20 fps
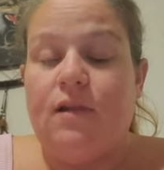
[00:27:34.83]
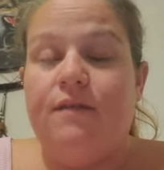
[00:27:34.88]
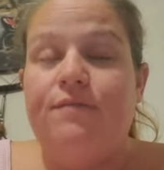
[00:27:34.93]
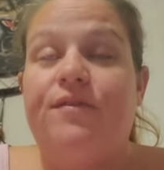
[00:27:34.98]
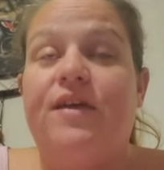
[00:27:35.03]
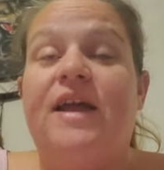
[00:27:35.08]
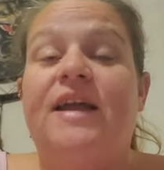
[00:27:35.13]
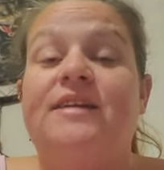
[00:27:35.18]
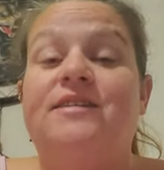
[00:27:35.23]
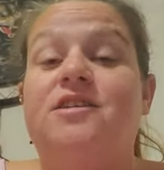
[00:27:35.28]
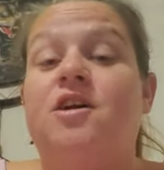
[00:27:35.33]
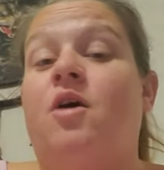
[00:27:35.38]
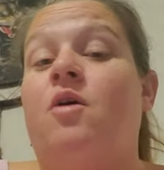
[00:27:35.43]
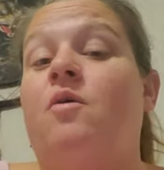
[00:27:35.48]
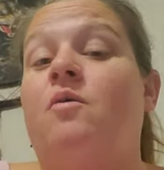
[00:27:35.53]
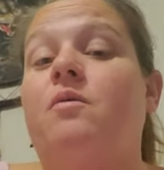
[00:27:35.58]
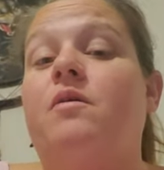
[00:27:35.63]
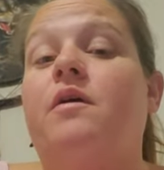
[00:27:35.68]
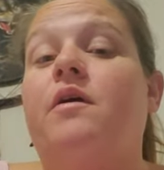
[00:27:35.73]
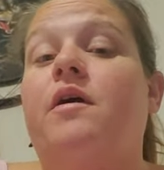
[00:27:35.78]
they
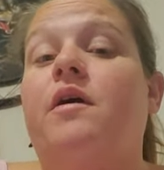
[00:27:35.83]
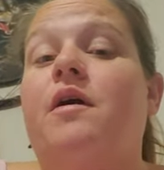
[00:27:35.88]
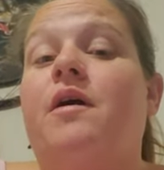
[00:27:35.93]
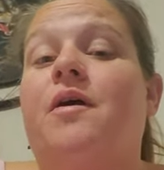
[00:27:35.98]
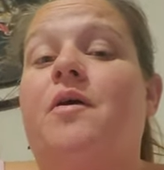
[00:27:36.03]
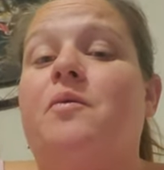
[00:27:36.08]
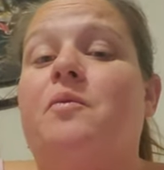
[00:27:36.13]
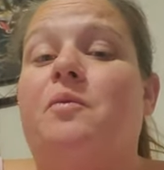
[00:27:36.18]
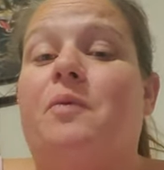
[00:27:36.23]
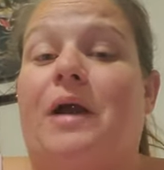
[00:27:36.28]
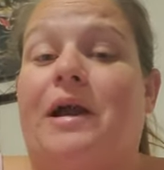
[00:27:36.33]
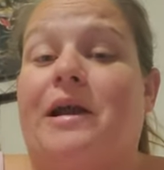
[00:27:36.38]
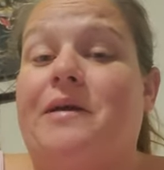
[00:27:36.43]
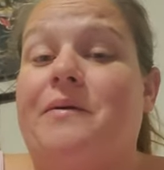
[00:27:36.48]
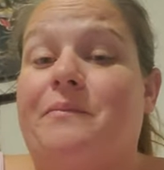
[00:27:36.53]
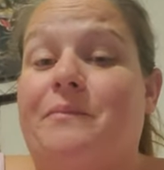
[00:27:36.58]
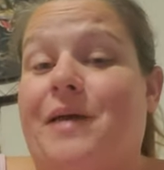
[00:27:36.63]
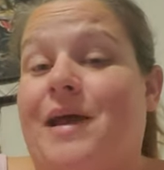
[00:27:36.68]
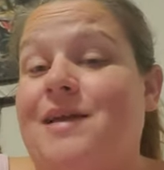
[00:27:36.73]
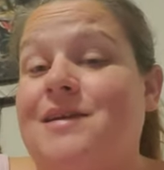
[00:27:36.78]
don't
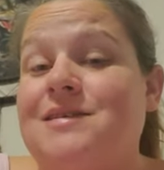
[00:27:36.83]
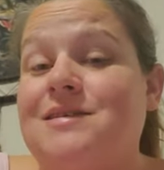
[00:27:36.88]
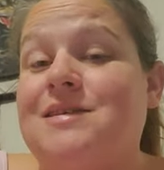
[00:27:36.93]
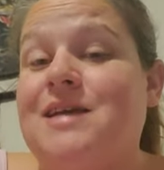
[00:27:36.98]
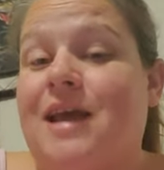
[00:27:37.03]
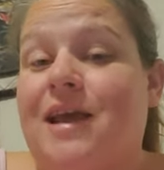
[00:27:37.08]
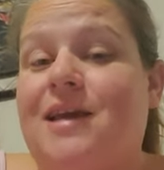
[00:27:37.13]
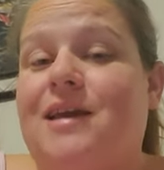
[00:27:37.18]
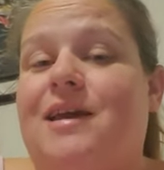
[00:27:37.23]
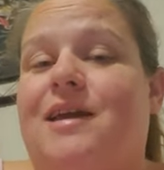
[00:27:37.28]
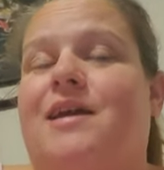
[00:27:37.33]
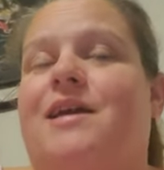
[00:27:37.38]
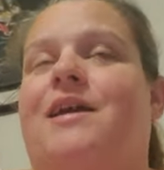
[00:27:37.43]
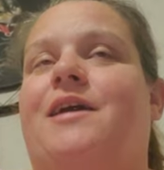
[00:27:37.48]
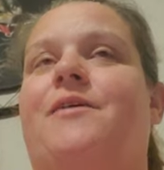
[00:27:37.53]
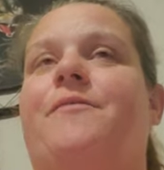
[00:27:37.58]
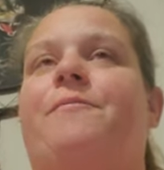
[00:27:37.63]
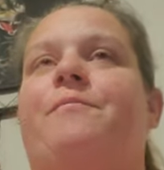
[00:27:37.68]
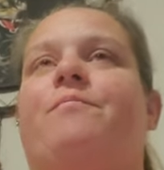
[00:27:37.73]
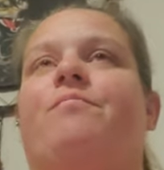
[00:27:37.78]
recommend taking
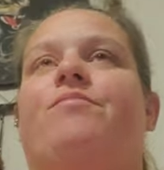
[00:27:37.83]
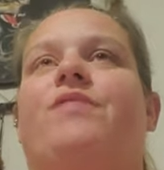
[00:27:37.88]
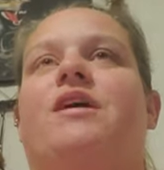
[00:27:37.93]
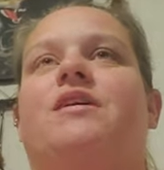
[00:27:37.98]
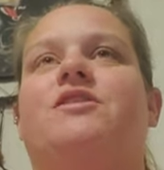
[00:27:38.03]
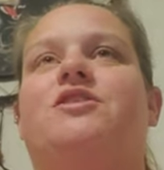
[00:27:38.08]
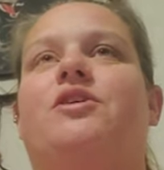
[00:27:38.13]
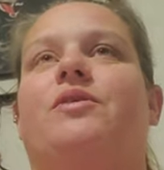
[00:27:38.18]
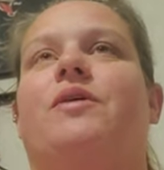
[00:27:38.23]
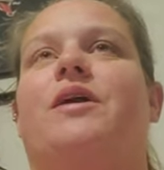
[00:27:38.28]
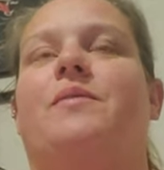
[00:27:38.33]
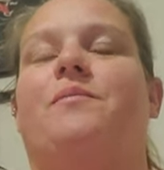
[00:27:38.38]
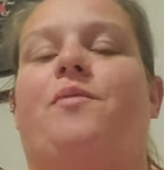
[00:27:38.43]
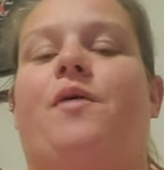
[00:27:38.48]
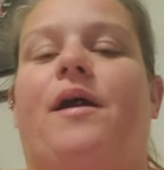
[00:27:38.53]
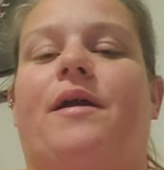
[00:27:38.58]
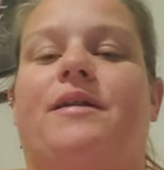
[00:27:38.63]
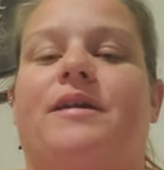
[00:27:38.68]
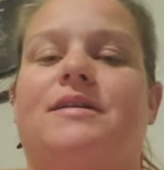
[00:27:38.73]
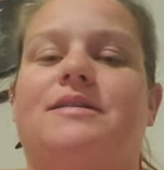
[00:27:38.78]
it during
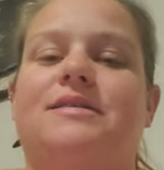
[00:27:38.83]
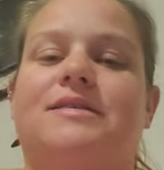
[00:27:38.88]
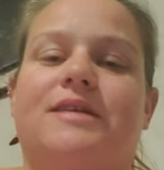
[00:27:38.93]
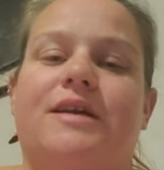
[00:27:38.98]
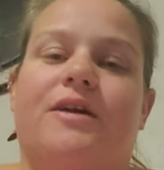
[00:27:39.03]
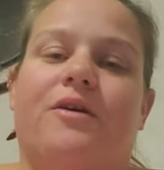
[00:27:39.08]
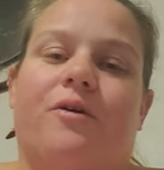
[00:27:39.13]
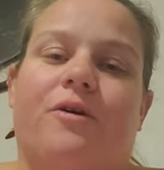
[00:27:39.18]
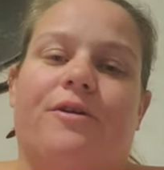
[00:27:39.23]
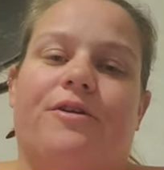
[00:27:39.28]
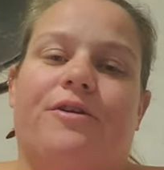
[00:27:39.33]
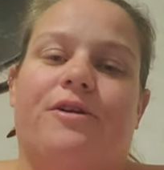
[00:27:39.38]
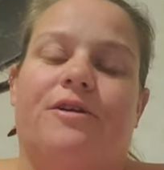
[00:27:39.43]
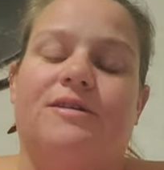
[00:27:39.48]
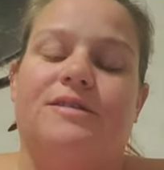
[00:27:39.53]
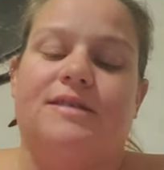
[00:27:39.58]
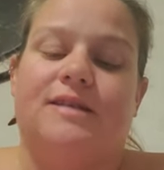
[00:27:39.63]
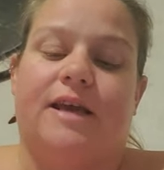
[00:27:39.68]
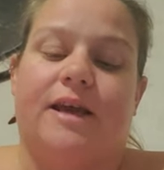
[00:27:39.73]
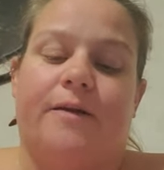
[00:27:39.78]
pregnancy or
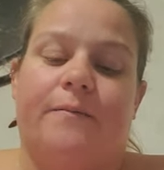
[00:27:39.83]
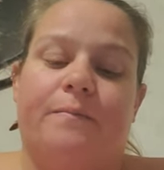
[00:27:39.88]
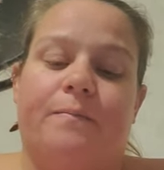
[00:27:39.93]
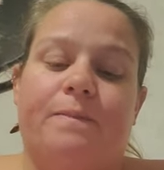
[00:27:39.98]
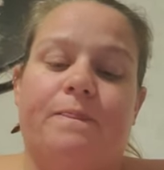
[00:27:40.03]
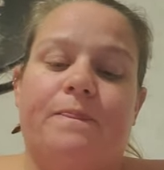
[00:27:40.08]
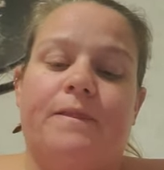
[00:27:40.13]
nursing